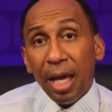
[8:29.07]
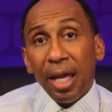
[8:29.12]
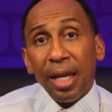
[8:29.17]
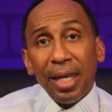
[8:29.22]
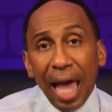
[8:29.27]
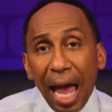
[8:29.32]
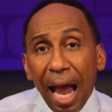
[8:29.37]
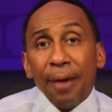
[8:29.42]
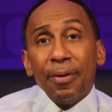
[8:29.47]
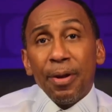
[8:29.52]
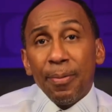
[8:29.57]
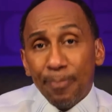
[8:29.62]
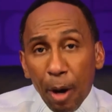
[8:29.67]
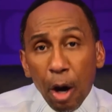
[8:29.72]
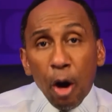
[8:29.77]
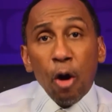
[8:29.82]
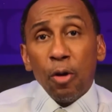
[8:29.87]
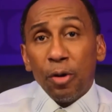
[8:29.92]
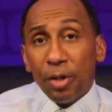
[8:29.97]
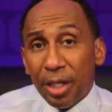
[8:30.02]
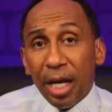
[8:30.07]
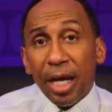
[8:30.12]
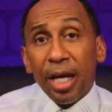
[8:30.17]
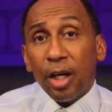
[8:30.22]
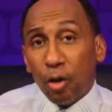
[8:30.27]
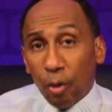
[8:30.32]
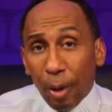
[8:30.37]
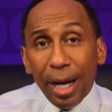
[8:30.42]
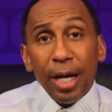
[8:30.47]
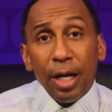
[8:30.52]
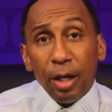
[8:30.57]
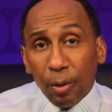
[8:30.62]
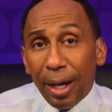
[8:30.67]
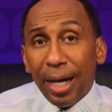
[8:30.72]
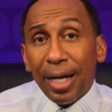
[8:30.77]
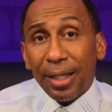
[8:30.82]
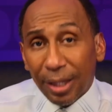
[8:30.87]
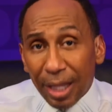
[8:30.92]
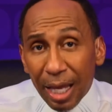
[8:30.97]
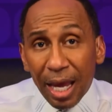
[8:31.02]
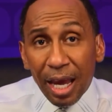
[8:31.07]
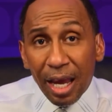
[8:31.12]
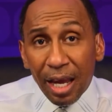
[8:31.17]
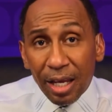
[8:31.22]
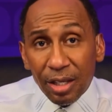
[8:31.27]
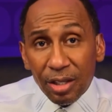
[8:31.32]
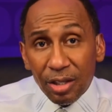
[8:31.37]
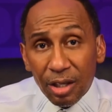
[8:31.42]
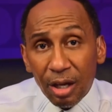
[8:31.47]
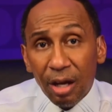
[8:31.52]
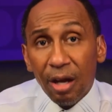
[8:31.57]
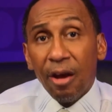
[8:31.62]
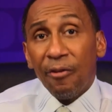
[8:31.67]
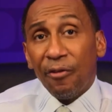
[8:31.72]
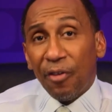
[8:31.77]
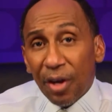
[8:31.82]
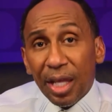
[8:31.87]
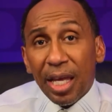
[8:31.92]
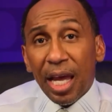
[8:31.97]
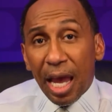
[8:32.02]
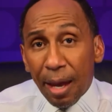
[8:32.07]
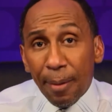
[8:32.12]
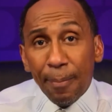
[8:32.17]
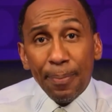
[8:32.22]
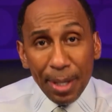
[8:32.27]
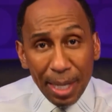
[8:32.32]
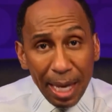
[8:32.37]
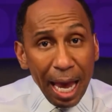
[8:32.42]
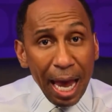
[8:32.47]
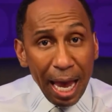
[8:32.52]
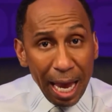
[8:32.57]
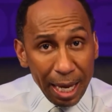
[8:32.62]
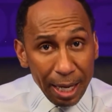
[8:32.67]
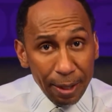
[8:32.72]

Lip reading: Larry Bird did great things for the NBA.